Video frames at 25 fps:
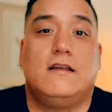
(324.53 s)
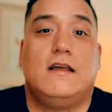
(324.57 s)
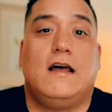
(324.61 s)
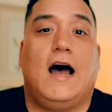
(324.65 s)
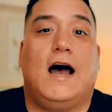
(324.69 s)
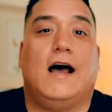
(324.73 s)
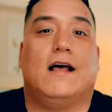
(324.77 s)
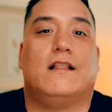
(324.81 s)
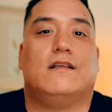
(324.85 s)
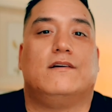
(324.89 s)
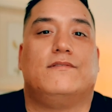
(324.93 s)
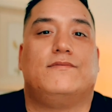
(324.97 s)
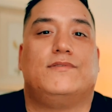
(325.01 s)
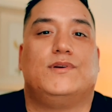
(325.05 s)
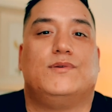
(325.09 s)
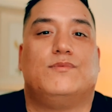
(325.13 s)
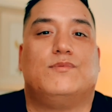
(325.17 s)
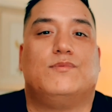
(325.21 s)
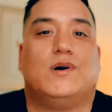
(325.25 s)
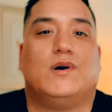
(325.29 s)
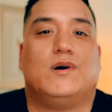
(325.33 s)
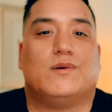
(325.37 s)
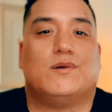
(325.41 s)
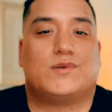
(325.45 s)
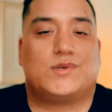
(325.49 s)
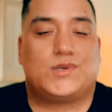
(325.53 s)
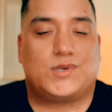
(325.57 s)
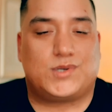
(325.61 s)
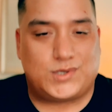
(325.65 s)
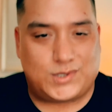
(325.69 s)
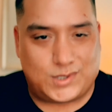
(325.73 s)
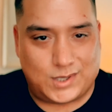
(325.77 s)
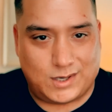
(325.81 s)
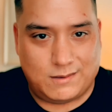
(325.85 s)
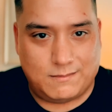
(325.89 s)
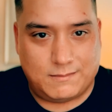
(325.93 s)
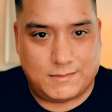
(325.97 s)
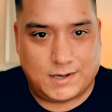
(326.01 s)
I love you all
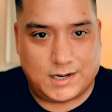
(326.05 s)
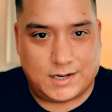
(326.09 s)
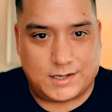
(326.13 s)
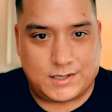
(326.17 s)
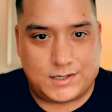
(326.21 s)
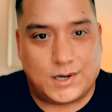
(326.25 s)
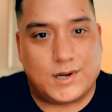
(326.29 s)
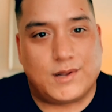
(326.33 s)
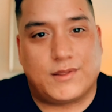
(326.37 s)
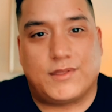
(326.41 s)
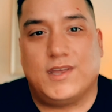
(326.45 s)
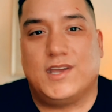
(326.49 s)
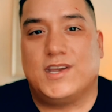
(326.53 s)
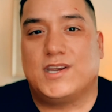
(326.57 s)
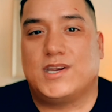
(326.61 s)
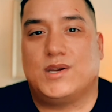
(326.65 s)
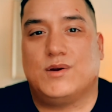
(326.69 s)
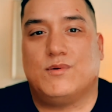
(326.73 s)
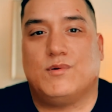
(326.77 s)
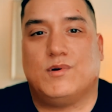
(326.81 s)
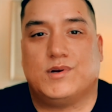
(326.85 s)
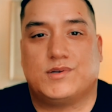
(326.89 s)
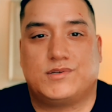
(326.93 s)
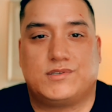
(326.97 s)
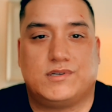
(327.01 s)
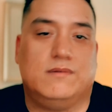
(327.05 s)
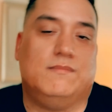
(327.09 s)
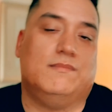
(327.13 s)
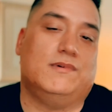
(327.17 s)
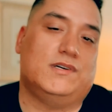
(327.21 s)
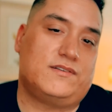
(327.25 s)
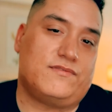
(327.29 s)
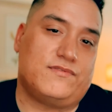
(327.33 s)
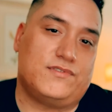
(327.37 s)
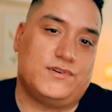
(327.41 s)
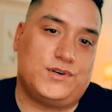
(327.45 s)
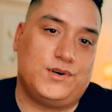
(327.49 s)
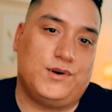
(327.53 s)
so much. Thank you all so much
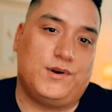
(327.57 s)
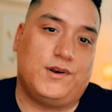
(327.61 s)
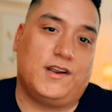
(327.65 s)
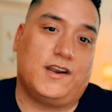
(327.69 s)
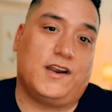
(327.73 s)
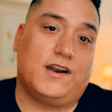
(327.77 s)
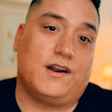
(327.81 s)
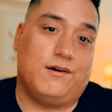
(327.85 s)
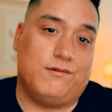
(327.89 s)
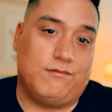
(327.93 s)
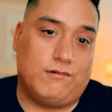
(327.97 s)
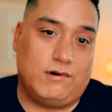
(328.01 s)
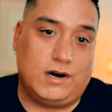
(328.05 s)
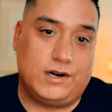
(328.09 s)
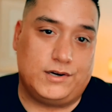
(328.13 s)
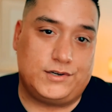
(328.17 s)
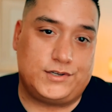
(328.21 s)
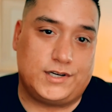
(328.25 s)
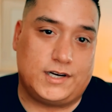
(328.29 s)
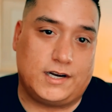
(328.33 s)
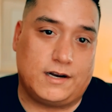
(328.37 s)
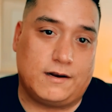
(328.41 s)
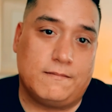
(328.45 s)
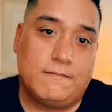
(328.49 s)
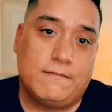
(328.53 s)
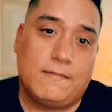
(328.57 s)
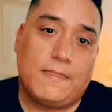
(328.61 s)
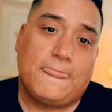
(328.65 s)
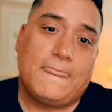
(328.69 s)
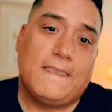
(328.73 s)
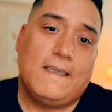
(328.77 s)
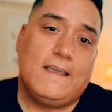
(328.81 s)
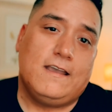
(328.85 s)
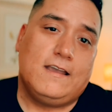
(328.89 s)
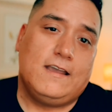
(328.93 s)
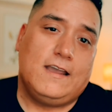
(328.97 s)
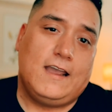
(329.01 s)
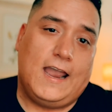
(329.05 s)
for tuning in and watching.
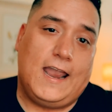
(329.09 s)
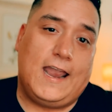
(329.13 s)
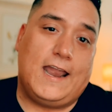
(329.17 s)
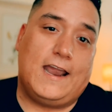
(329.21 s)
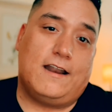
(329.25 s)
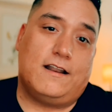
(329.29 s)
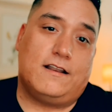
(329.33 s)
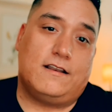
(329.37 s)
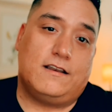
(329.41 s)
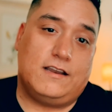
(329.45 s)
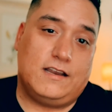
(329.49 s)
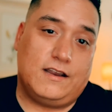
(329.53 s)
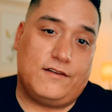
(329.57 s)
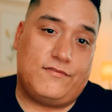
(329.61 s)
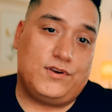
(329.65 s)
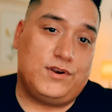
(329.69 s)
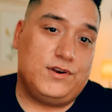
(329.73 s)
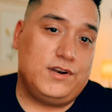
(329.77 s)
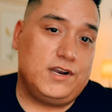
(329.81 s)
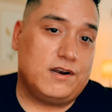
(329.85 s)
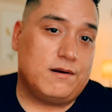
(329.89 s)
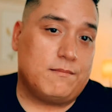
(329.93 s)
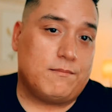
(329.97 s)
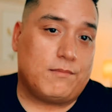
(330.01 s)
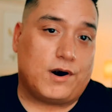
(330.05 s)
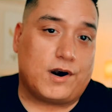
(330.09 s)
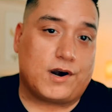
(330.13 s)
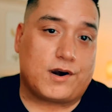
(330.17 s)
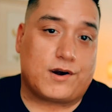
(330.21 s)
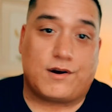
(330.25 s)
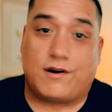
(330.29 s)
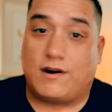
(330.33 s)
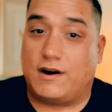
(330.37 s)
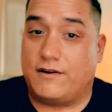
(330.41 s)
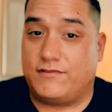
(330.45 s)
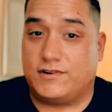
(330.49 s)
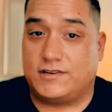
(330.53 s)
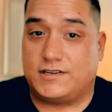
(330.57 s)
And if you need a
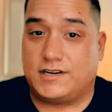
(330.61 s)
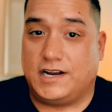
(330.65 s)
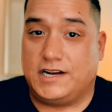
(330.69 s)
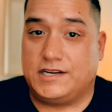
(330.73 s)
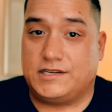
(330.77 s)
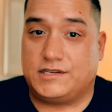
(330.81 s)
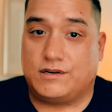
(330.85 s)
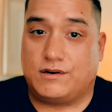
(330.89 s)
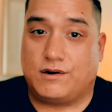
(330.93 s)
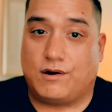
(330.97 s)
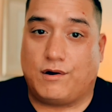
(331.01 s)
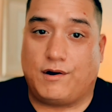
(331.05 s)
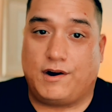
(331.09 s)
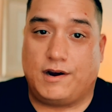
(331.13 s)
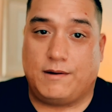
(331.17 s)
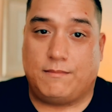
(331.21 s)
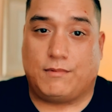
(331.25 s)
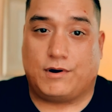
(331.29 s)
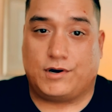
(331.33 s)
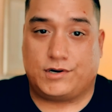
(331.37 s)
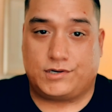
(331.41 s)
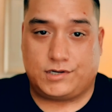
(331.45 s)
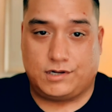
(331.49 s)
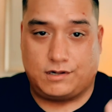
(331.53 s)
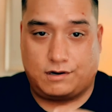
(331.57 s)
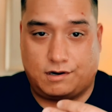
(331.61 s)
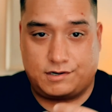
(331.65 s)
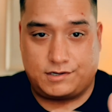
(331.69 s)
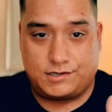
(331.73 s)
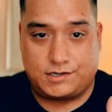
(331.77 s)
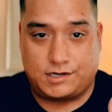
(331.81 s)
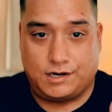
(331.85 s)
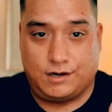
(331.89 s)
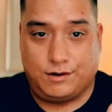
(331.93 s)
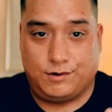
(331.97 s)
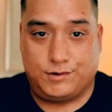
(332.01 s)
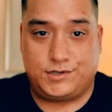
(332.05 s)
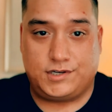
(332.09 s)
marketer, advertiser, or a martial arts
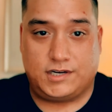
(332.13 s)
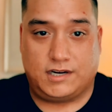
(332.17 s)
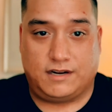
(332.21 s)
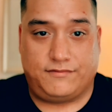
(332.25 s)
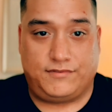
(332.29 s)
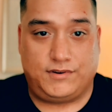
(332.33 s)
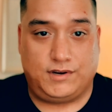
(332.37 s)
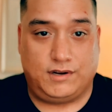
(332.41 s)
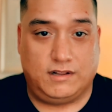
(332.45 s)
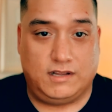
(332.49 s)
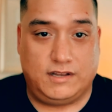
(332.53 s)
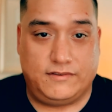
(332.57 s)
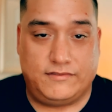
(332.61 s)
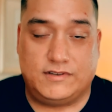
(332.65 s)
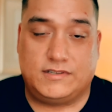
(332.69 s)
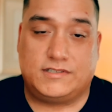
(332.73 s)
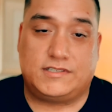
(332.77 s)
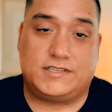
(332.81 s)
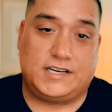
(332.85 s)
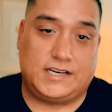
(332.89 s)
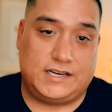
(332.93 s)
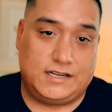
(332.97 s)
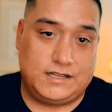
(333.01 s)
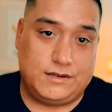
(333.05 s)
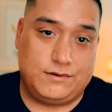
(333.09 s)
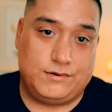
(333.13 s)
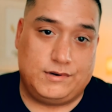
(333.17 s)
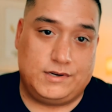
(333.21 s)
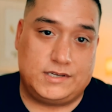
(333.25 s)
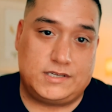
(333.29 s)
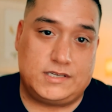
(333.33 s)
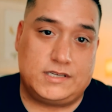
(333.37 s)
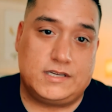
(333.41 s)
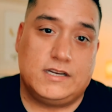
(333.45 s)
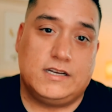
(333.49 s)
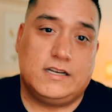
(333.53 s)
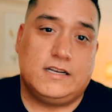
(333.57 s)
coach, and if you live in St. Louis,